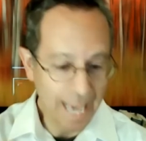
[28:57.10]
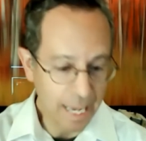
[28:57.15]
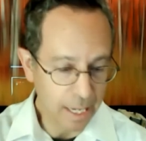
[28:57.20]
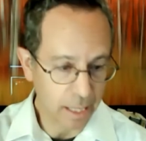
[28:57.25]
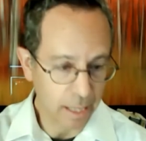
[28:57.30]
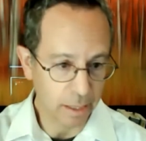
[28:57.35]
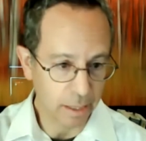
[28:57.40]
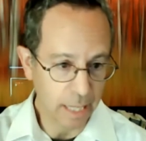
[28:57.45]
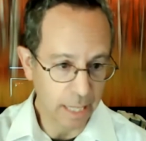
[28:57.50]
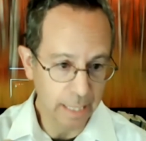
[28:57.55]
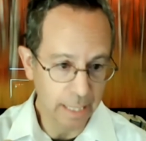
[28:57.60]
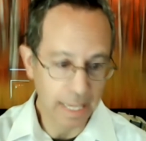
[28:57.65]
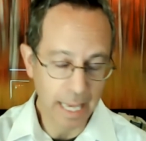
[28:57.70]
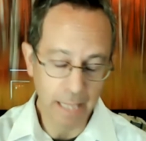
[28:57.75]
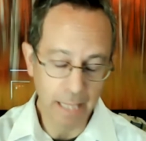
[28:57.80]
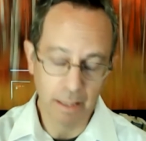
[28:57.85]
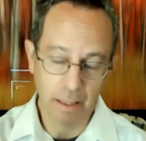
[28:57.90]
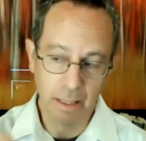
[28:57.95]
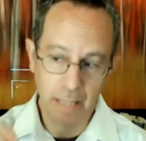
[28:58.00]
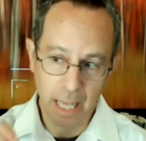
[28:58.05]
and
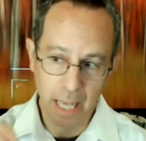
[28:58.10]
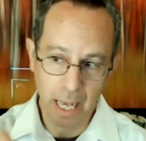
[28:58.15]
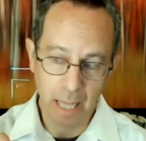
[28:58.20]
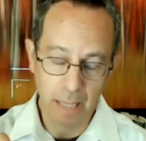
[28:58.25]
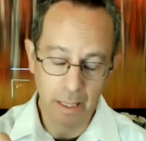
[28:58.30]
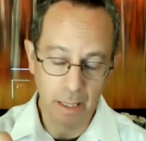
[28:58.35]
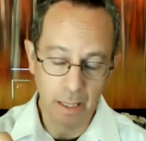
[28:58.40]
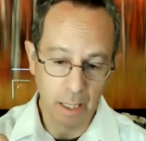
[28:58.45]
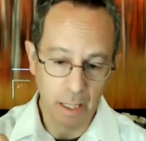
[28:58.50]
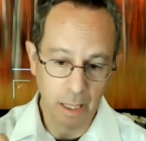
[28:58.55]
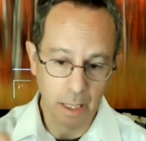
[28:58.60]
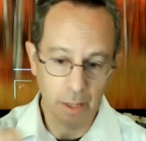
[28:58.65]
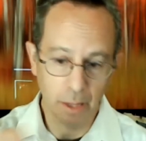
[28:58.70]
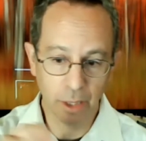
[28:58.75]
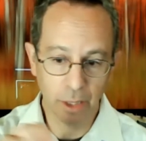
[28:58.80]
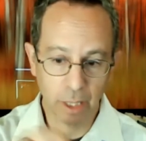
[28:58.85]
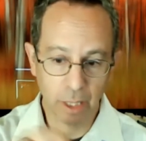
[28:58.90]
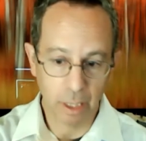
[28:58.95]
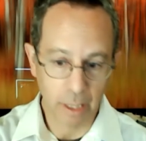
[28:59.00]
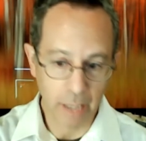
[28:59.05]
it's a less than 10-minute
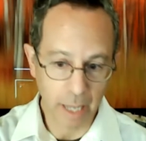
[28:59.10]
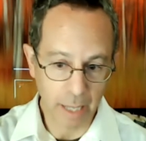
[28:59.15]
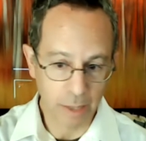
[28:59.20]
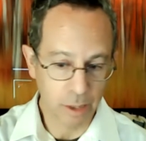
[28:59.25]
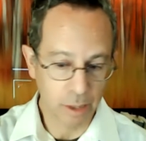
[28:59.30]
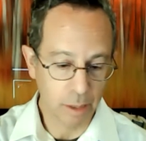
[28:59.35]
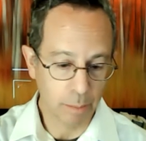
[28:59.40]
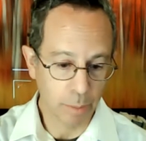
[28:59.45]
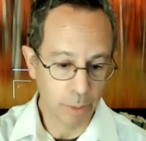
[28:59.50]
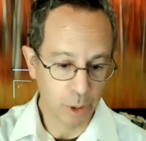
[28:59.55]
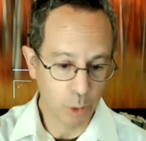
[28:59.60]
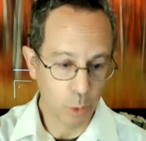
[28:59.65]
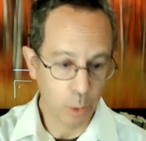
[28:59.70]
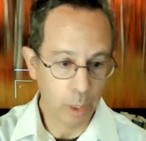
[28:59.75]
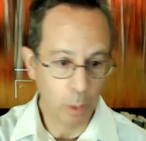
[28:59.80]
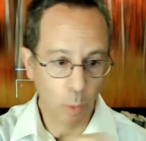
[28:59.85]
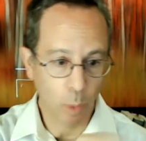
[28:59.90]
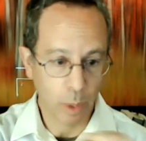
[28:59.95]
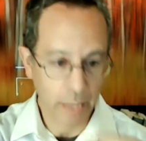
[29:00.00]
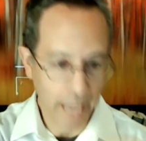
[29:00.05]
talk. She was